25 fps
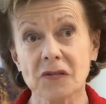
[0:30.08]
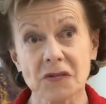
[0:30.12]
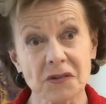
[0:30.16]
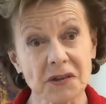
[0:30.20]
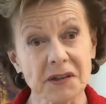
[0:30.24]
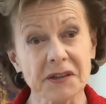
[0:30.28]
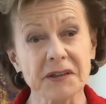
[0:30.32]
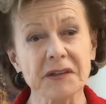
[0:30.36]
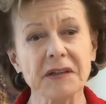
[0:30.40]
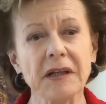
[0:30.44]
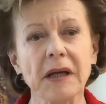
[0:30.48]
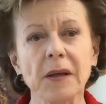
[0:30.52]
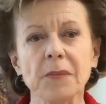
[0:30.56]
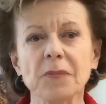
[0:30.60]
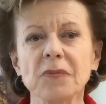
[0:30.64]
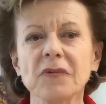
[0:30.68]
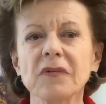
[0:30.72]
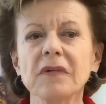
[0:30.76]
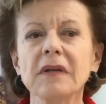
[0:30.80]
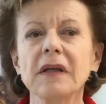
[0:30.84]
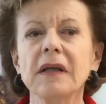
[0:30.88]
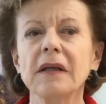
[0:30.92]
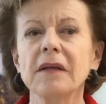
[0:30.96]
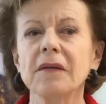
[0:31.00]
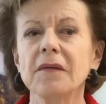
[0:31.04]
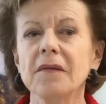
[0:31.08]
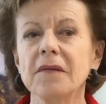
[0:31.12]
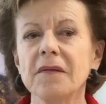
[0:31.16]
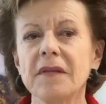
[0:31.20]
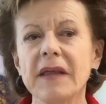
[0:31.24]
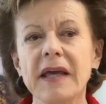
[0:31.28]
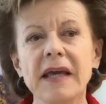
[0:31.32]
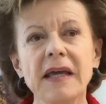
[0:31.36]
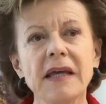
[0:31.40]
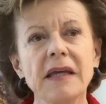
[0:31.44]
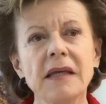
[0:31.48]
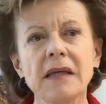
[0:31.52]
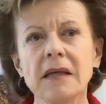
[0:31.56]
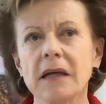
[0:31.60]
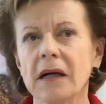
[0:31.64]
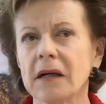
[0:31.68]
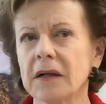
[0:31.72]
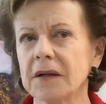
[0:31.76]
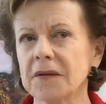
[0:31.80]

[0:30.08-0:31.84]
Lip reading: startups, they